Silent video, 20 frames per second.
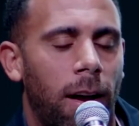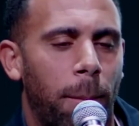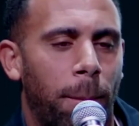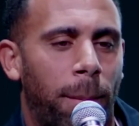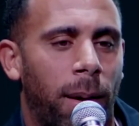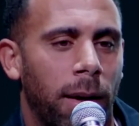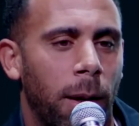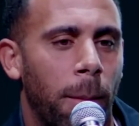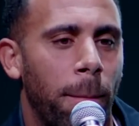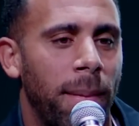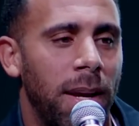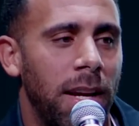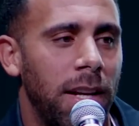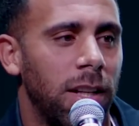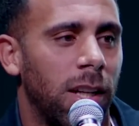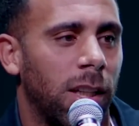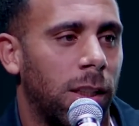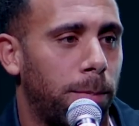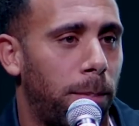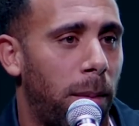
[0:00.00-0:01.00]
But the
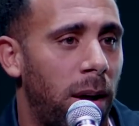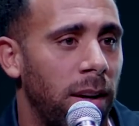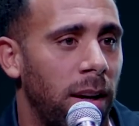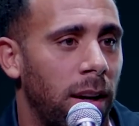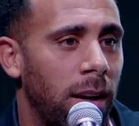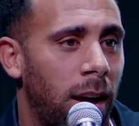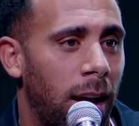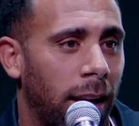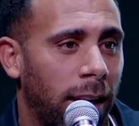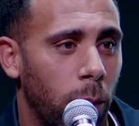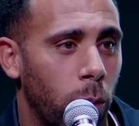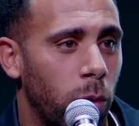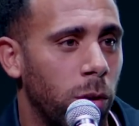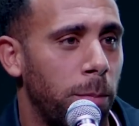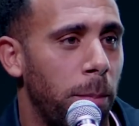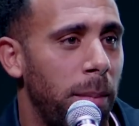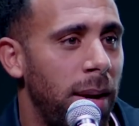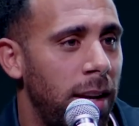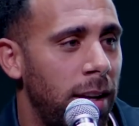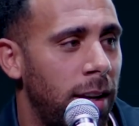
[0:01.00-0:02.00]
media spun it like it was
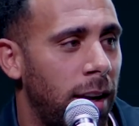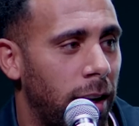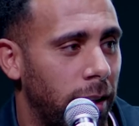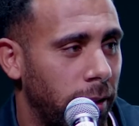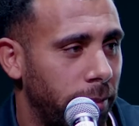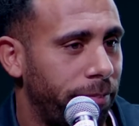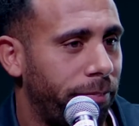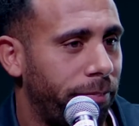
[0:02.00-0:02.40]
me that